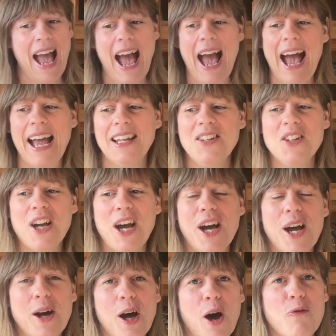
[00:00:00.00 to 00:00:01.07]
And
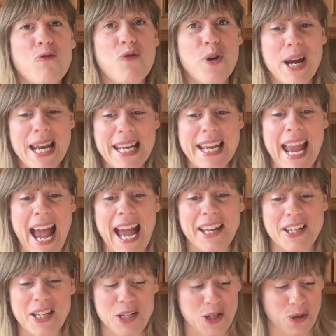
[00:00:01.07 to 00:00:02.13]
uh, a really
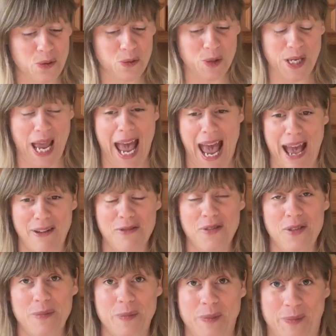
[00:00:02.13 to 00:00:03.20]
handy tool to have
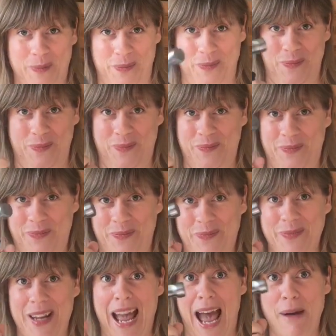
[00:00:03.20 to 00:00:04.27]

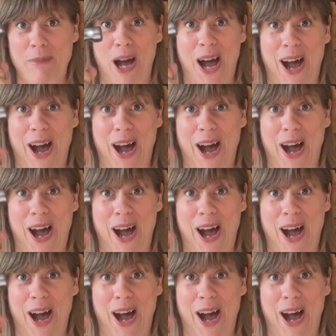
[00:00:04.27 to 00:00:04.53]
a hammer.